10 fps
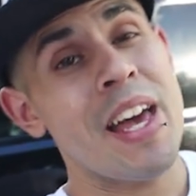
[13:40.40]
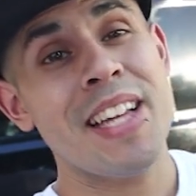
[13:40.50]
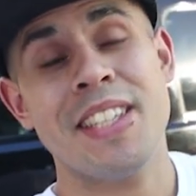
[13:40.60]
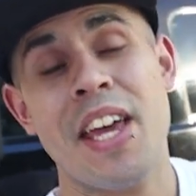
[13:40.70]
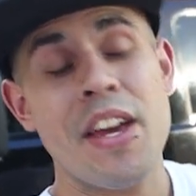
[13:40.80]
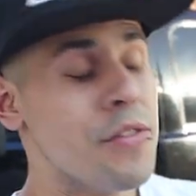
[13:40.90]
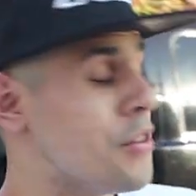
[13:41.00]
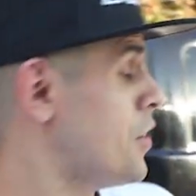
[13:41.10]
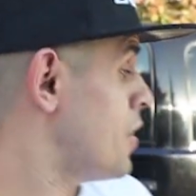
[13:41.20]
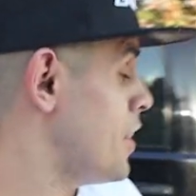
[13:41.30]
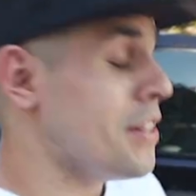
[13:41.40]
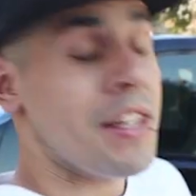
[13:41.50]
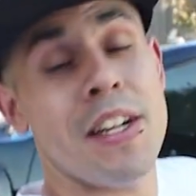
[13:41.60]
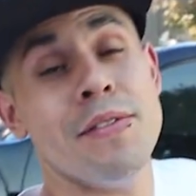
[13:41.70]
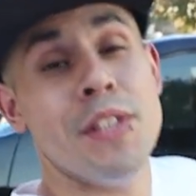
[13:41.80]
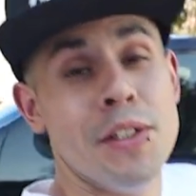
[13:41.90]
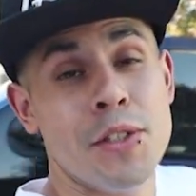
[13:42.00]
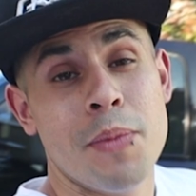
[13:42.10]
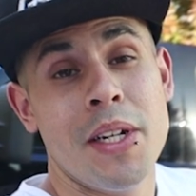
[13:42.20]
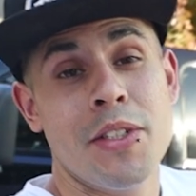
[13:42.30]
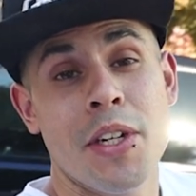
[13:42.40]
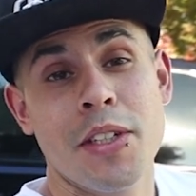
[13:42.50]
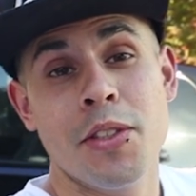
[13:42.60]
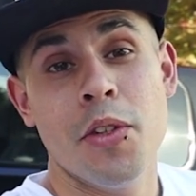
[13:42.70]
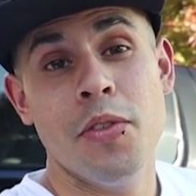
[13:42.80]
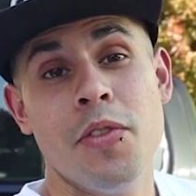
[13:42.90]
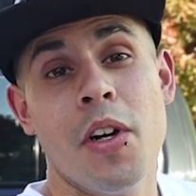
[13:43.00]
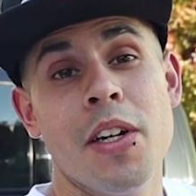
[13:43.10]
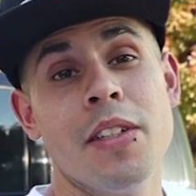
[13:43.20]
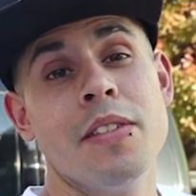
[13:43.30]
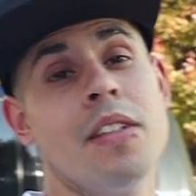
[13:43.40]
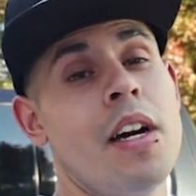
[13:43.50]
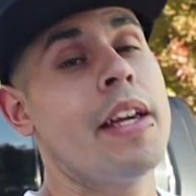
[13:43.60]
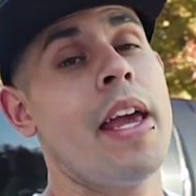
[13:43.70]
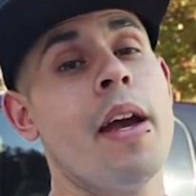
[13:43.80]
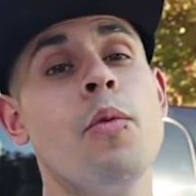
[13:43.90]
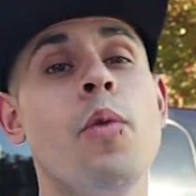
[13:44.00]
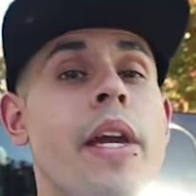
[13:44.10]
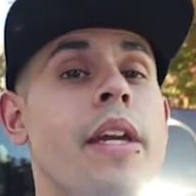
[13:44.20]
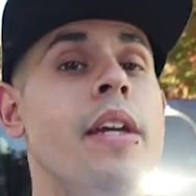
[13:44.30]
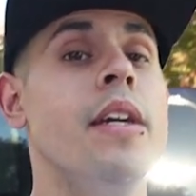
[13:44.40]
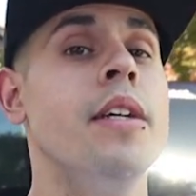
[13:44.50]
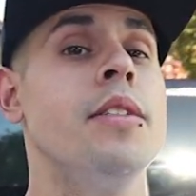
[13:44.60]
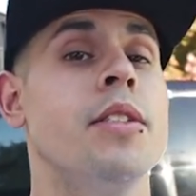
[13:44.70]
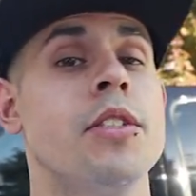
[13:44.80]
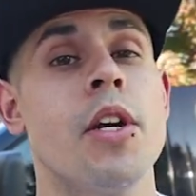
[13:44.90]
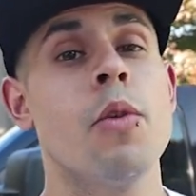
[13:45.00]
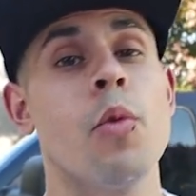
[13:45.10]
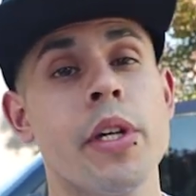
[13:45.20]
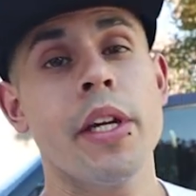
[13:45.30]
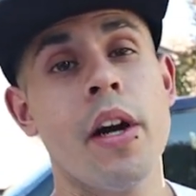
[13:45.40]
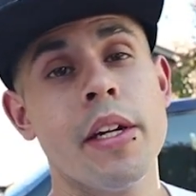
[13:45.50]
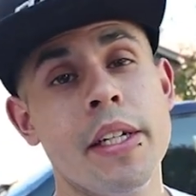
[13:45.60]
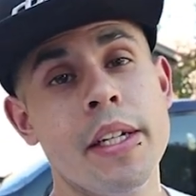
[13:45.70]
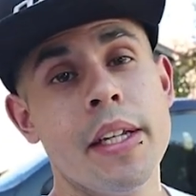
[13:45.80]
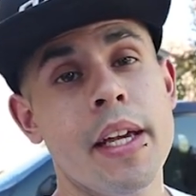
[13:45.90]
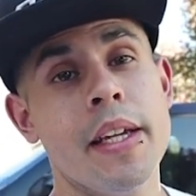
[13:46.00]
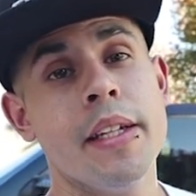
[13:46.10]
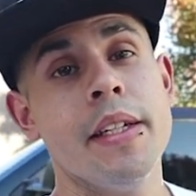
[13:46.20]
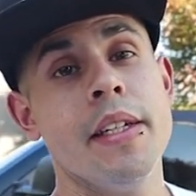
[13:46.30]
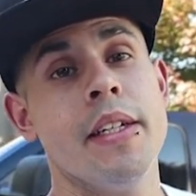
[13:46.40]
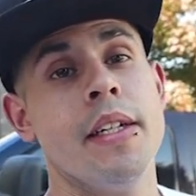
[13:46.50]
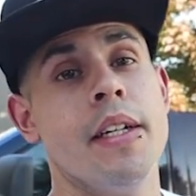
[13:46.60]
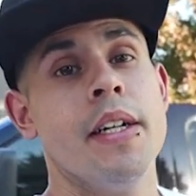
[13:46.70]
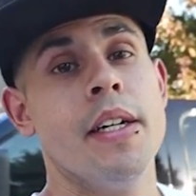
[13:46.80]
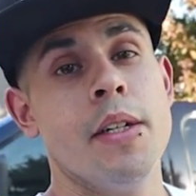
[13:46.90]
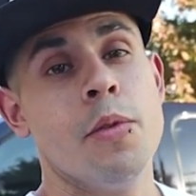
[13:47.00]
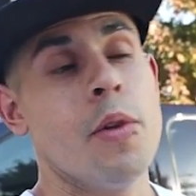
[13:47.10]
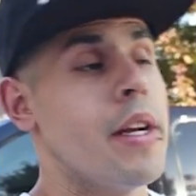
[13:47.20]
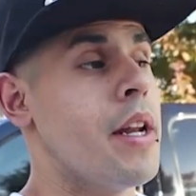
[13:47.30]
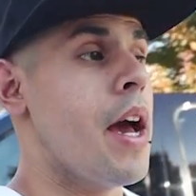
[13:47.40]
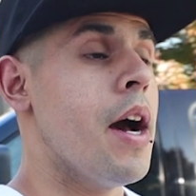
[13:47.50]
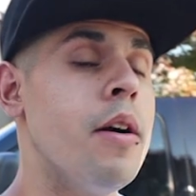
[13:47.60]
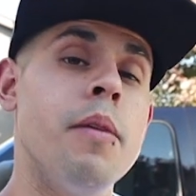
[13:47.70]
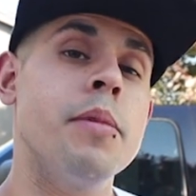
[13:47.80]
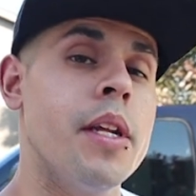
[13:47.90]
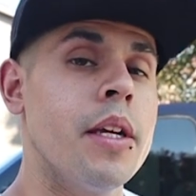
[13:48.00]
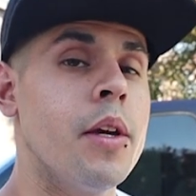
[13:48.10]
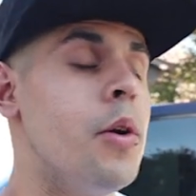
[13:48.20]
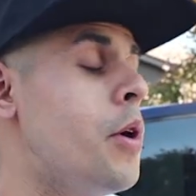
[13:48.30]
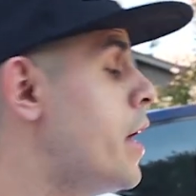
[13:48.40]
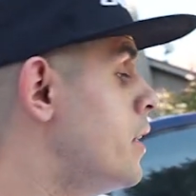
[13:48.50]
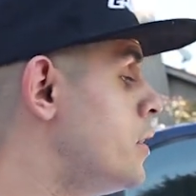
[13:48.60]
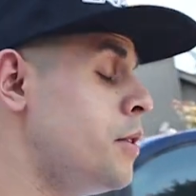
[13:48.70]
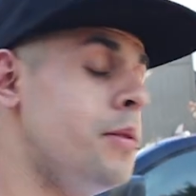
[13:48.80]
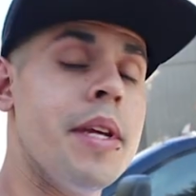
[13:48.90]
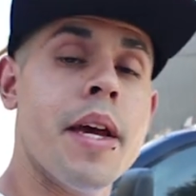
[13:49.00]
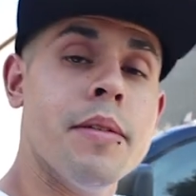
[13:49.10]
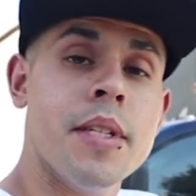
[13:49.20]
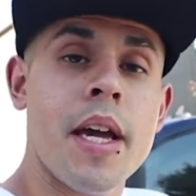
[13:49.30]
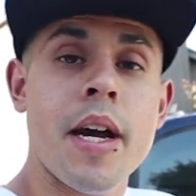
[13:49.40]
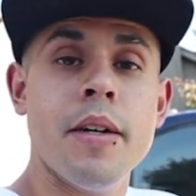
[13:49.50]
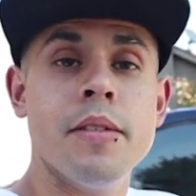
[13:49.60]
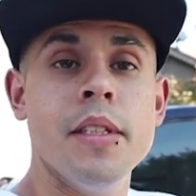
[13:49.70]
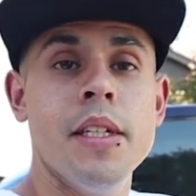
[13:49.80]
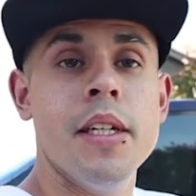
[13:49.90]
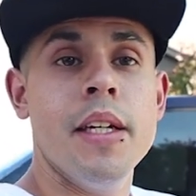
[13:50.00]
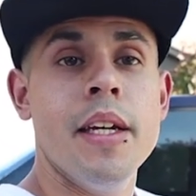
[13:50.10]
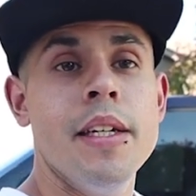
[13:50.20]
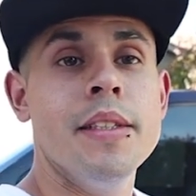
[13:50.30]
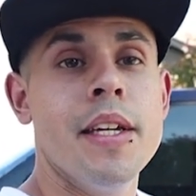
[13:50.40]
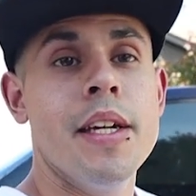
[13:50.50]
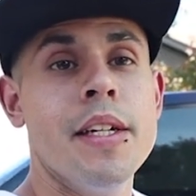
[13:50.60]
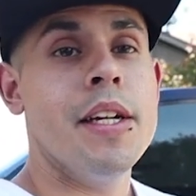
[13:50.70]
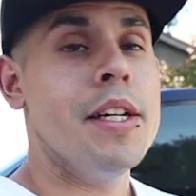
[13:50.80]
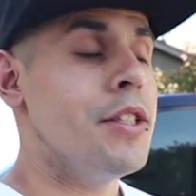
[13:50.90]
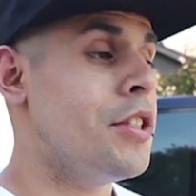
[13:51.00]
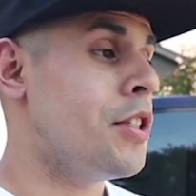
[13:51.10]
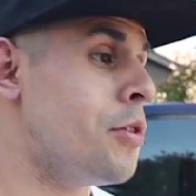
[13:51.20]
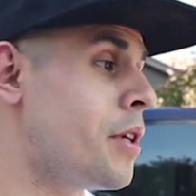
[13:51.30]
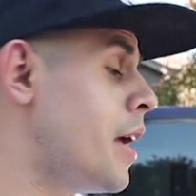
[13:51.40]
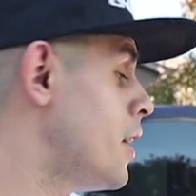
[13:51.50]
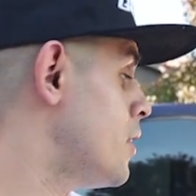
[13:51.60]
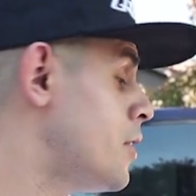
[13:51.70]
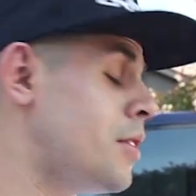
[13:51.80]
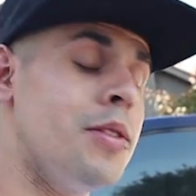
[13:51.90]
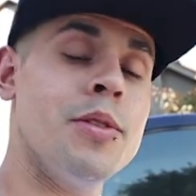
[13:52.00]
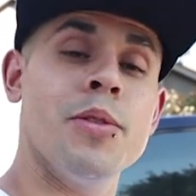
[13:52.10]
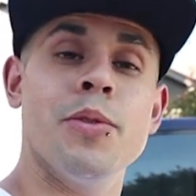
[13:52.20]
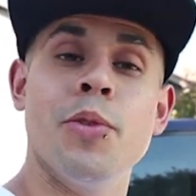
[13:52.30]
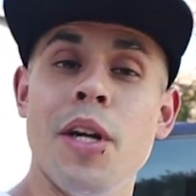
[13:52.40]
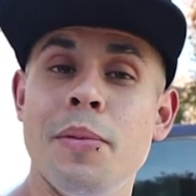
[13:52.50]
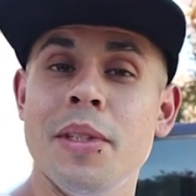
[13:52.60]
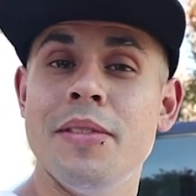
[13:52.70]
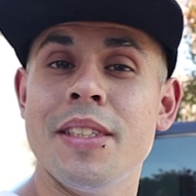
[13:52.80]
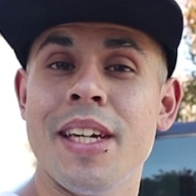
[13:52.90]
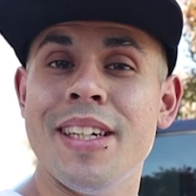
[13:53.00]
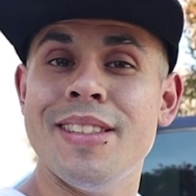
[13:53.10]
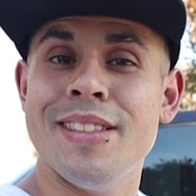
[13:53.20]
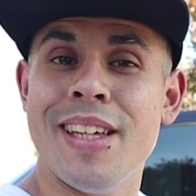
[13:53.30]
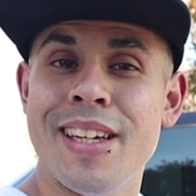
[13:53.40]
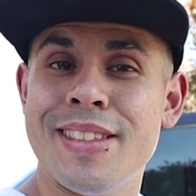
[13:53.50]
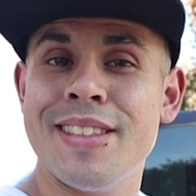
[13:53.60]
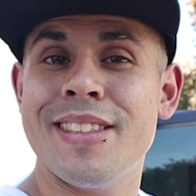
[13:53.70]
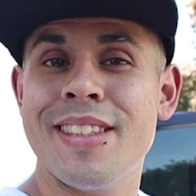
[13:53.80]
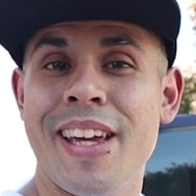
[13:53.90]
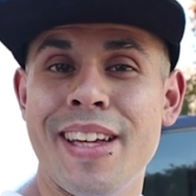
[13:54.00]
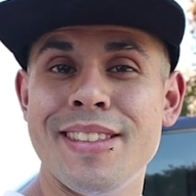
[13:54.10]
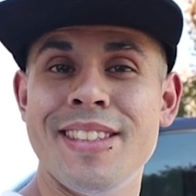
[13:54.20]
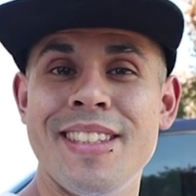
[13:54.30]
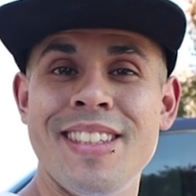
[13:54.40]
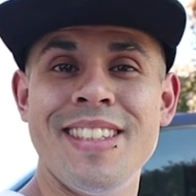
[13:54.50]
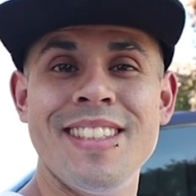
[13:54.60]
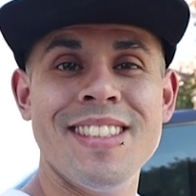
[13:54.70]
that's everything that I've done to my truck so far. I can't wait to start working on it again. Right now I'm gonna go head to downtown and then showcase where I'm living at, and that's Kansas City.